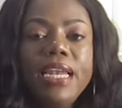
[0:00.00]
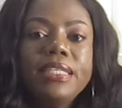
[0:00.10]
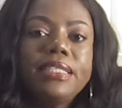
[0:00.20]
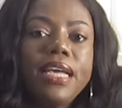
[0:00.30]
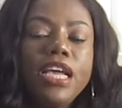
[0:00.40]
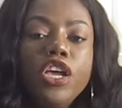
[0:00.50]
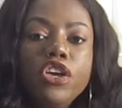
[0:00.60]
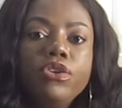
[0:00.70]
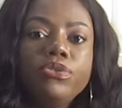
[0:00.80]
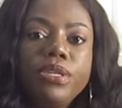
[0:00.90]
Let's say
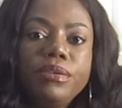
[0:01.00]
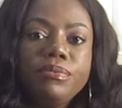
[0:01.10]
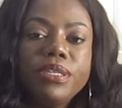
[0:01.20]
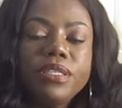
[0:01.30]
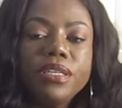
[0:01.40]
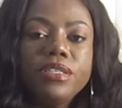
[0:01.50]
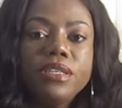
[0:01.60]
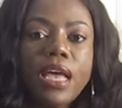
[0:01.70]
you're doing a research